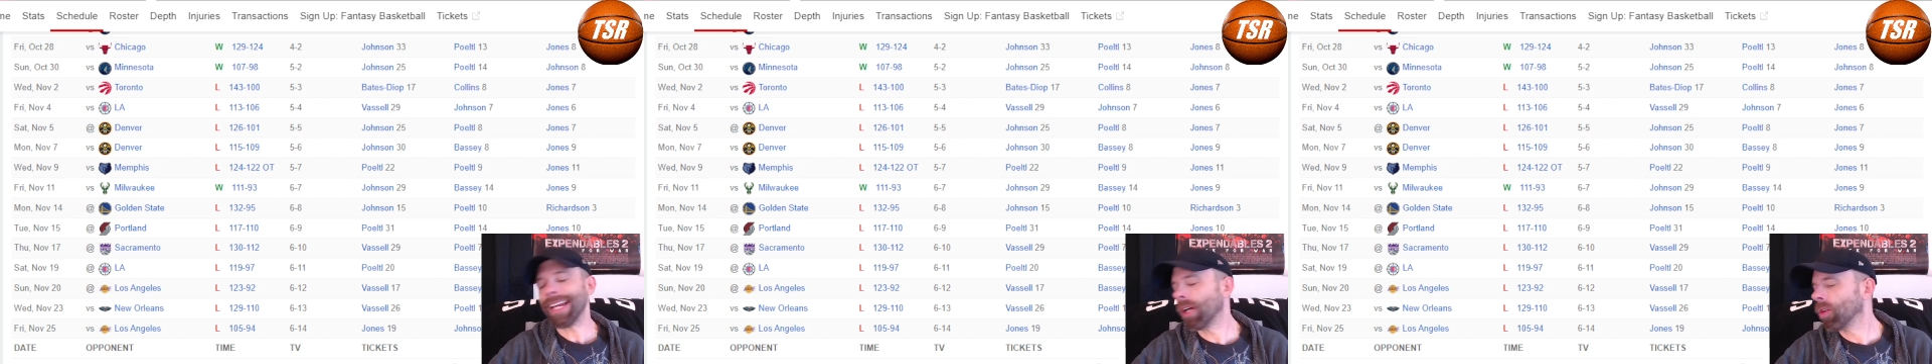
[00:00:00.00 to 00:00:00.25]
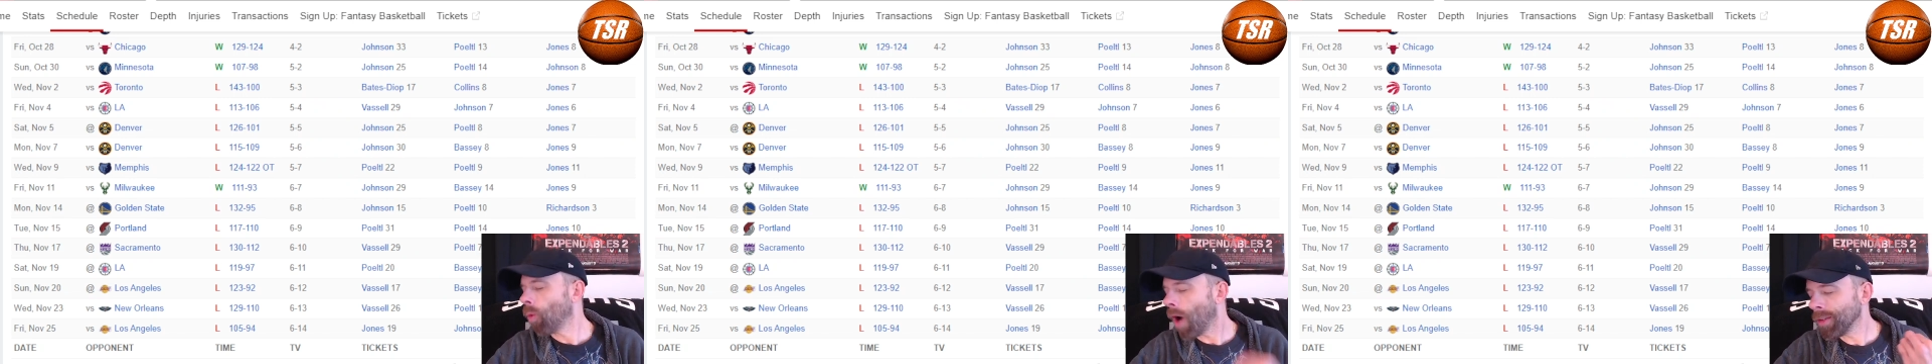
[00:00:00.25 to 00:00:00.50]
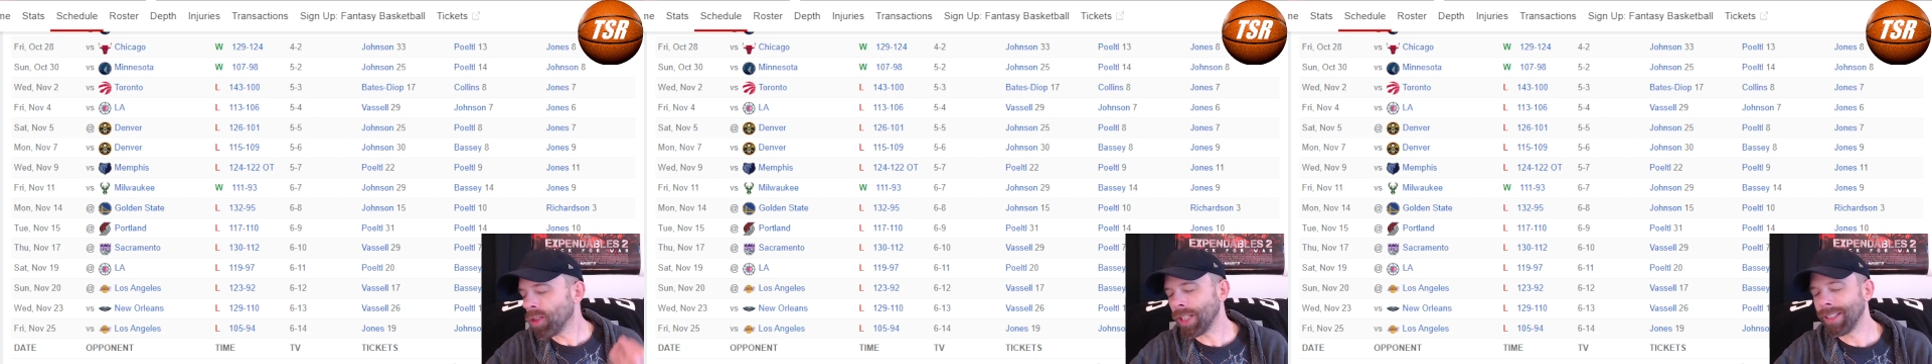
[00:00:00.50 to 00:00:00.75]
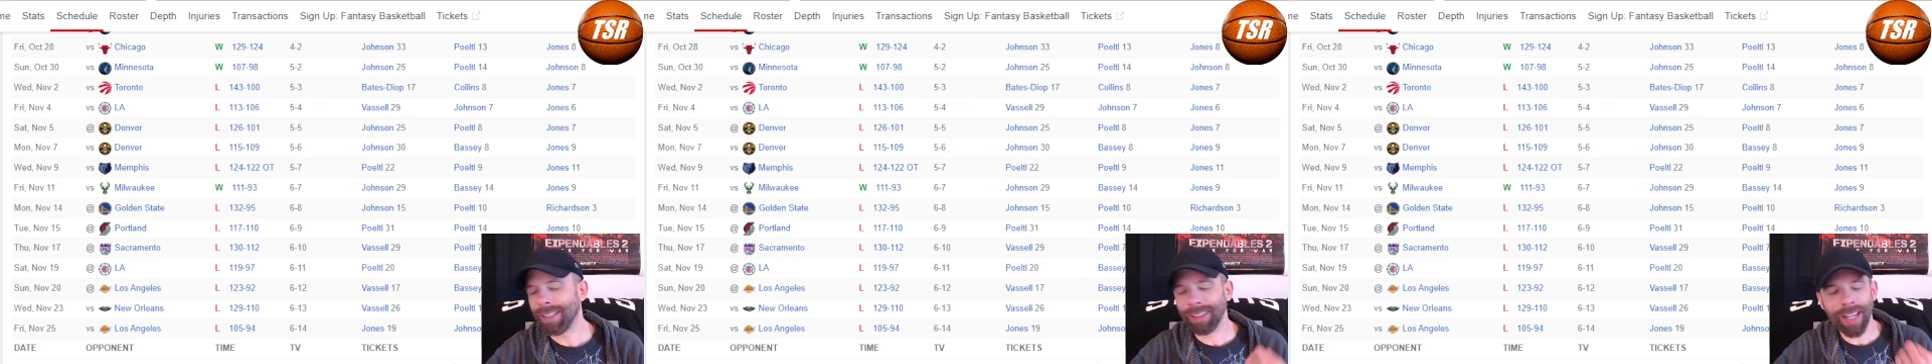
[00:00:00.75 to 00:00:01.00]
And in
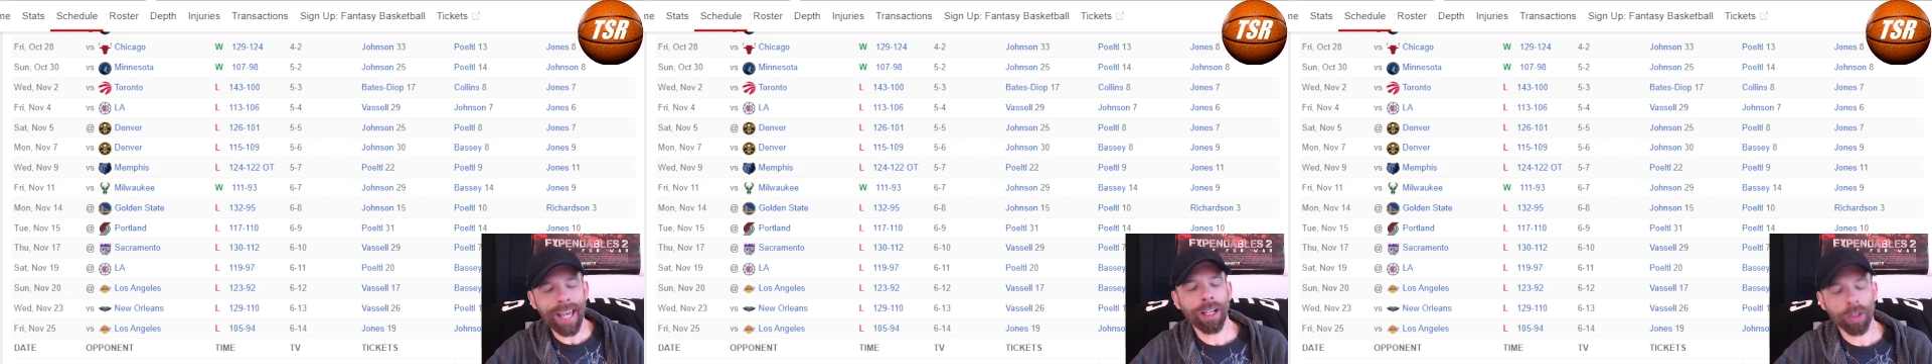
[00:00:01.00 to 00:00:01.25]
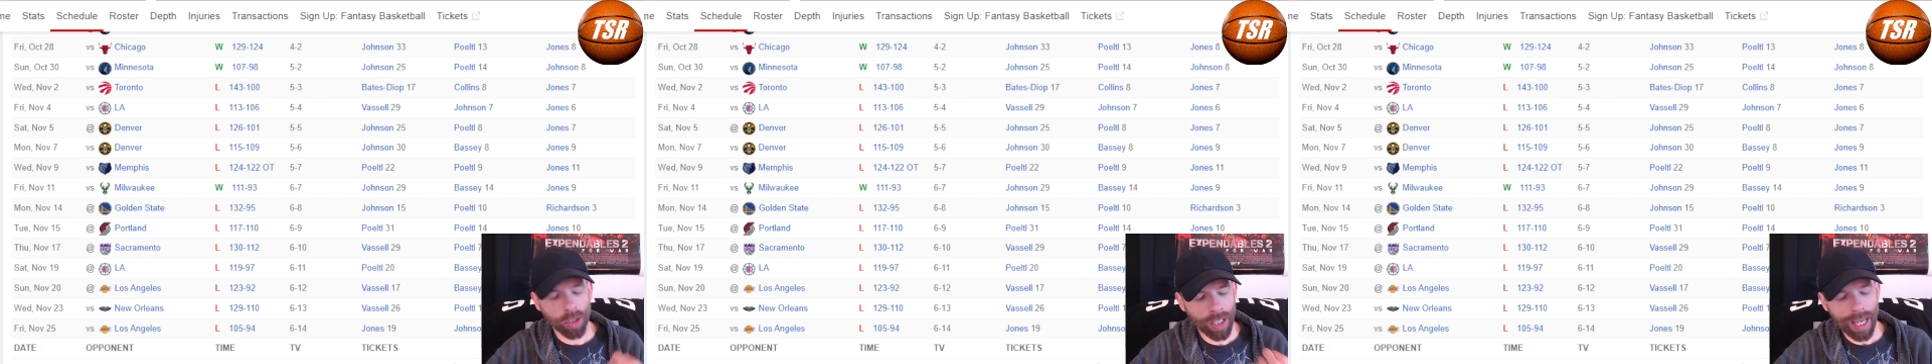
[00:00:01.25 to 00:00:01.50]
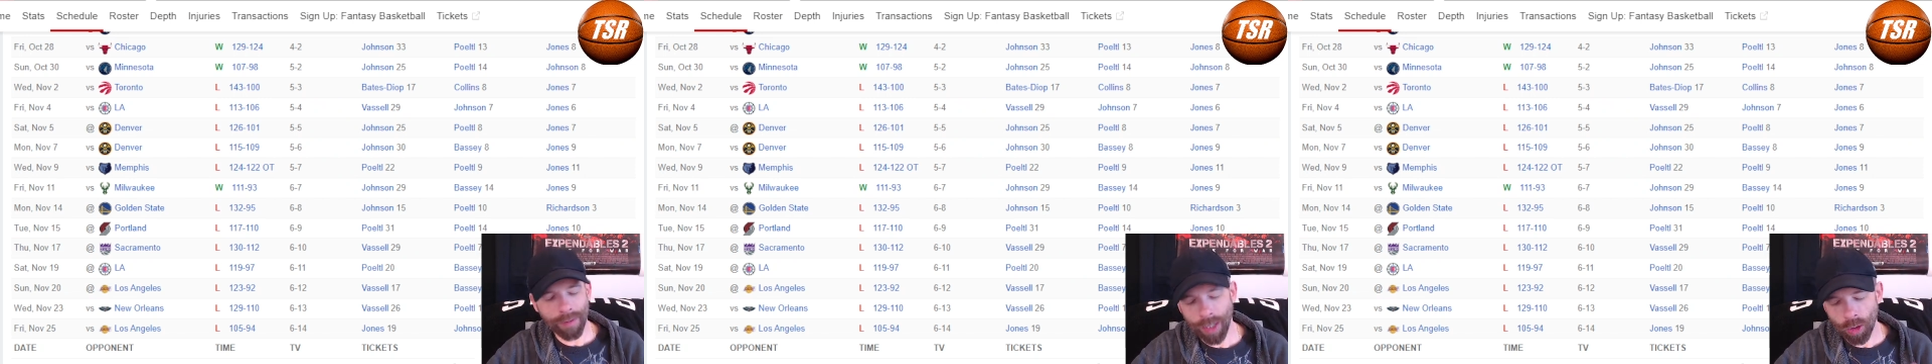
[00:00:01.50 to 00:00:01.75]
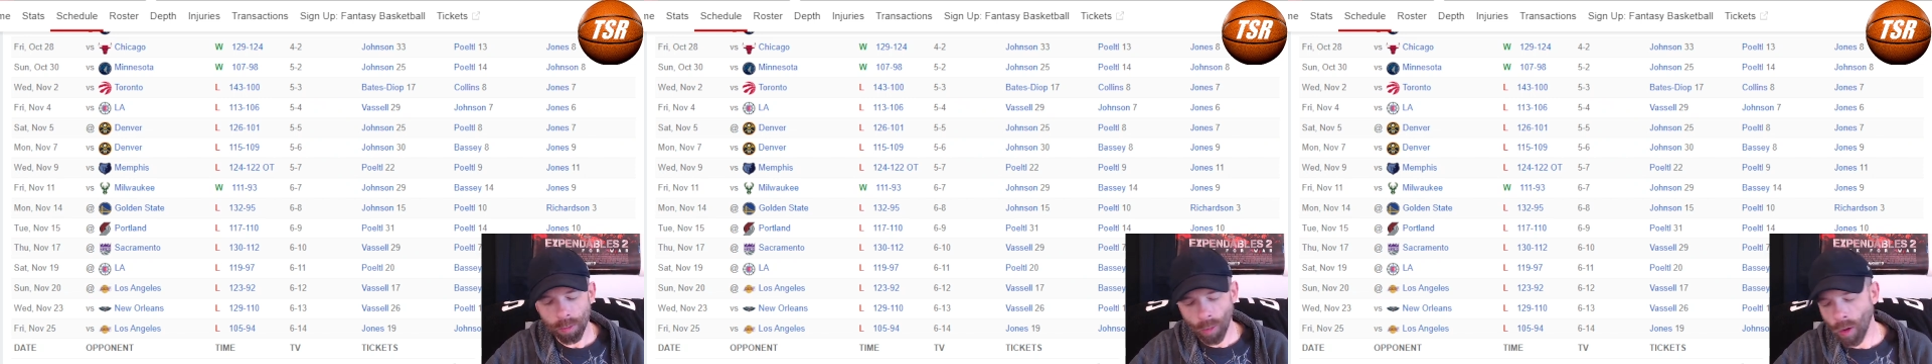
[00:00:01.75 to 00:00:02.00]
watching the Lakers game
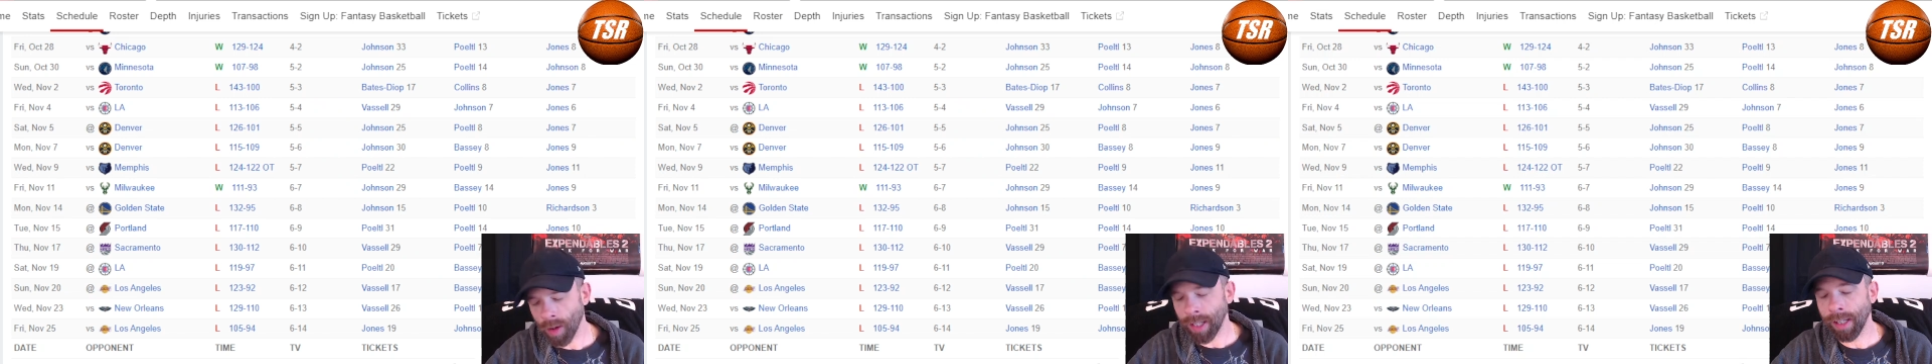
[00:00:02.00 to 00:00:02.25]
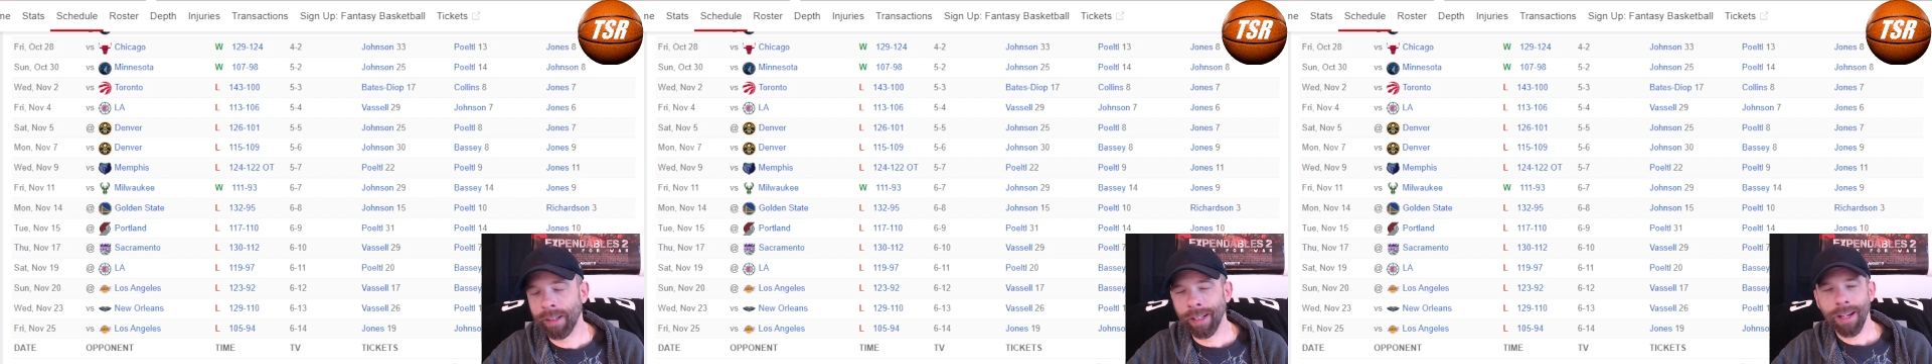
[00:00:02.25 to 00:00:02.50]
this morning,